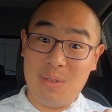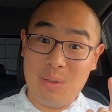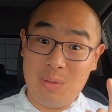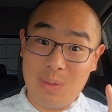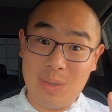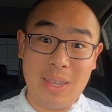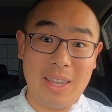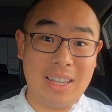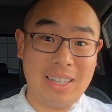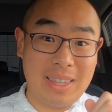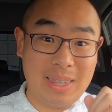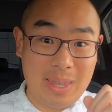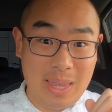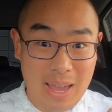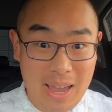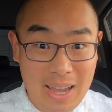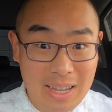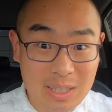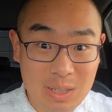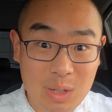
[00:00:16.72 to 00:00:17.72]
if you think
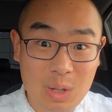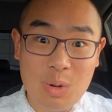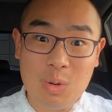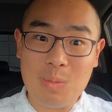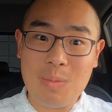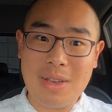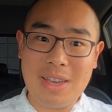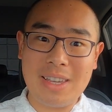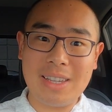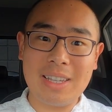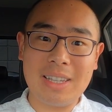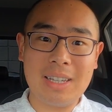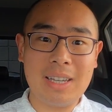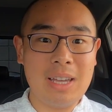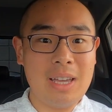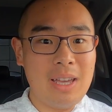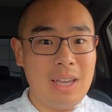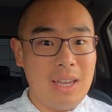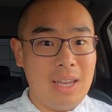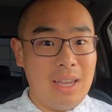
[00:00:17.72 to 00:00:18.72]
that's too big,
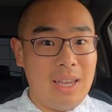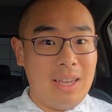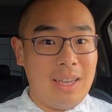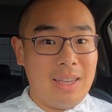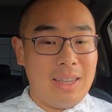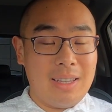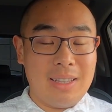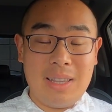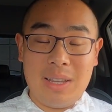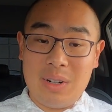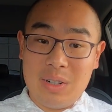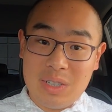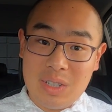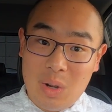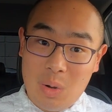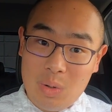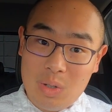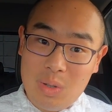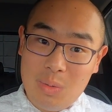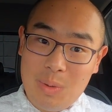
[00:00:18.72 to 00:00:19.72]
there's
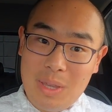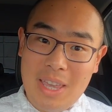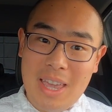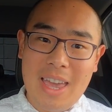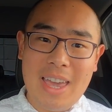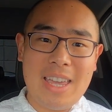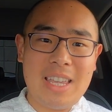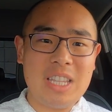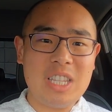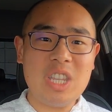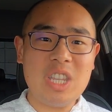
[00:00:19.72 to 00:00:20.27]
going to be a